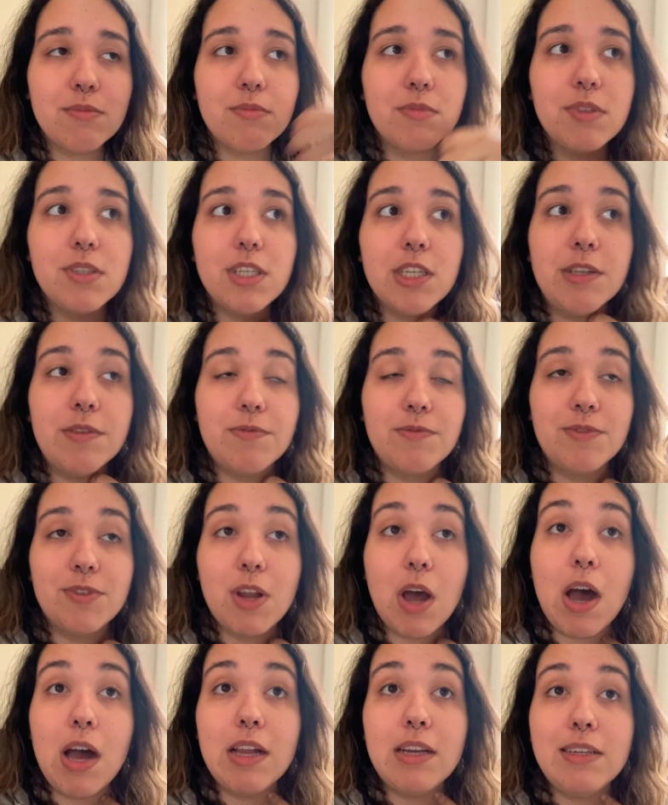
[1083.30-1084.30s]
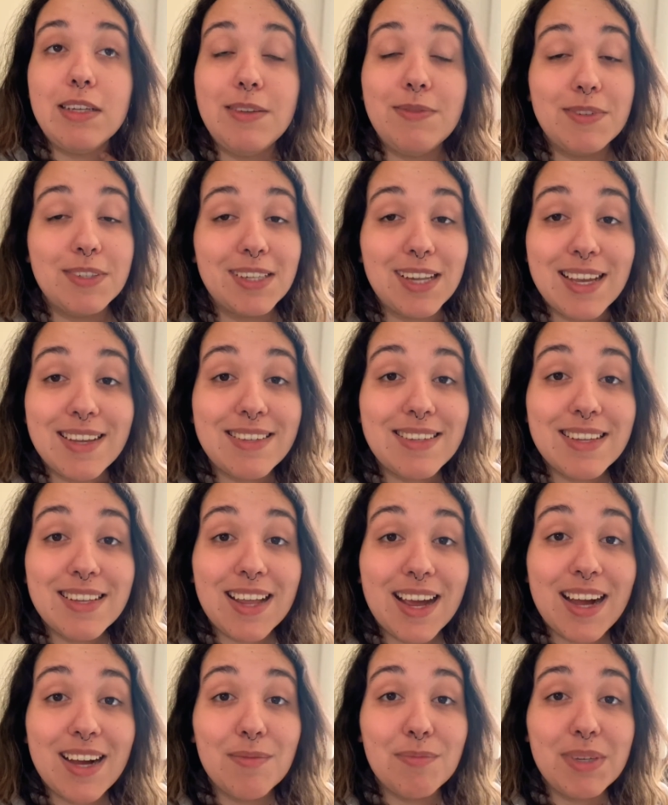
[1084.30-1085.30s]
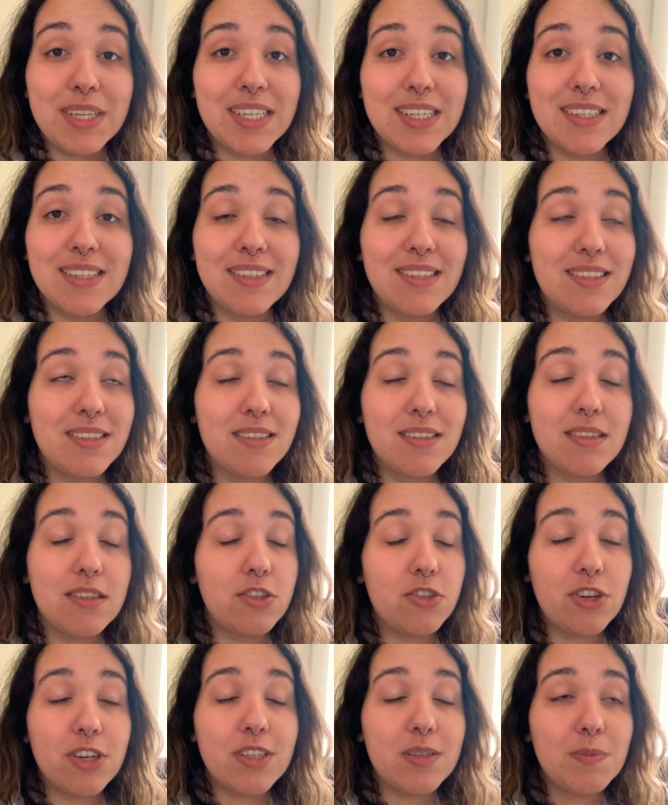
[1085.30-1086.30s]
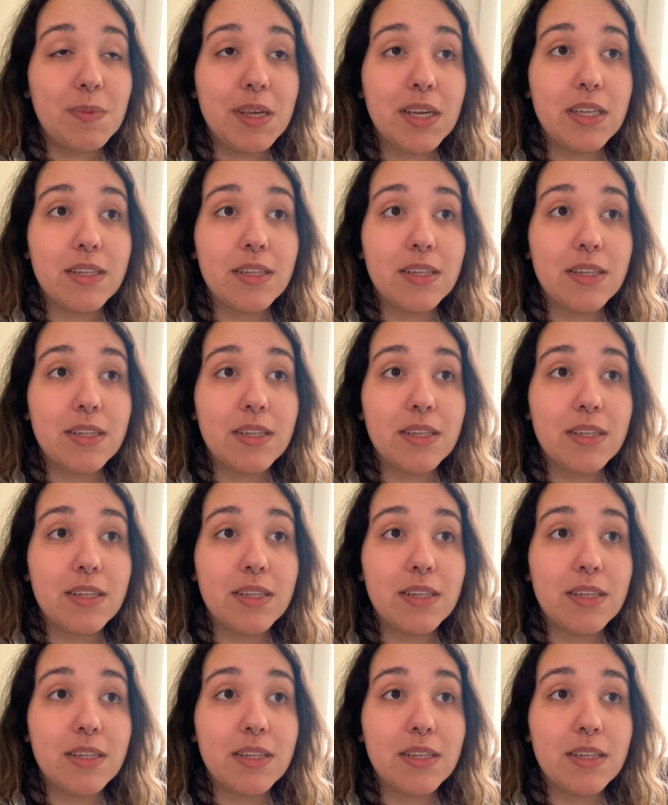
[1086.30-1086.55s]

if not even less than that, because trust me,